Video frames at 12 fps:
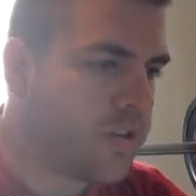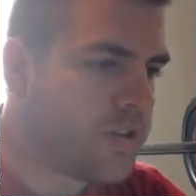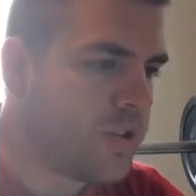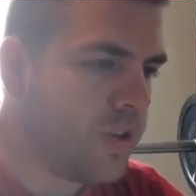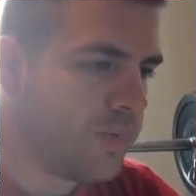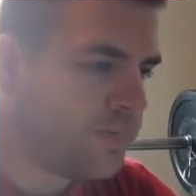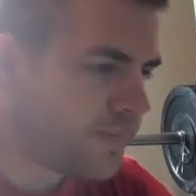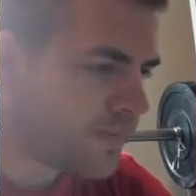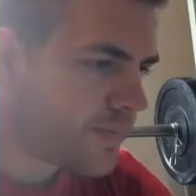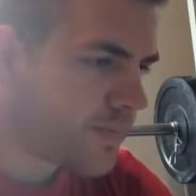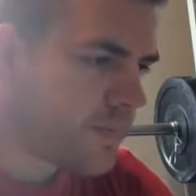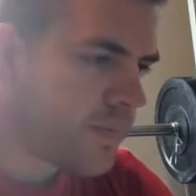So
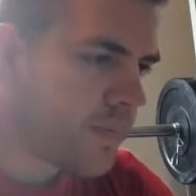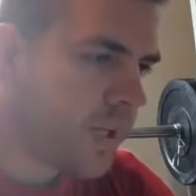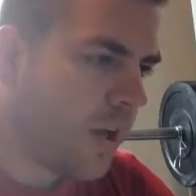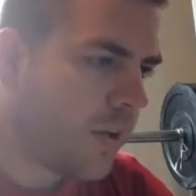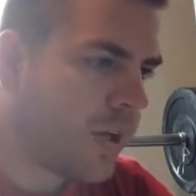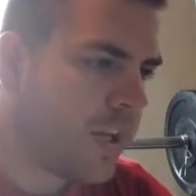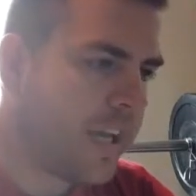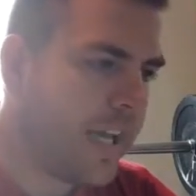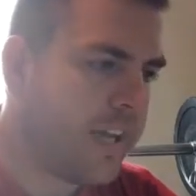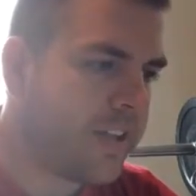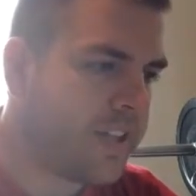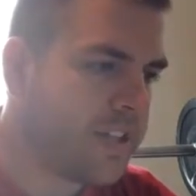I'm going to
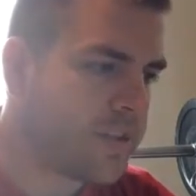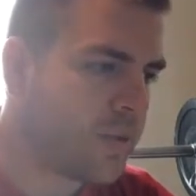edit these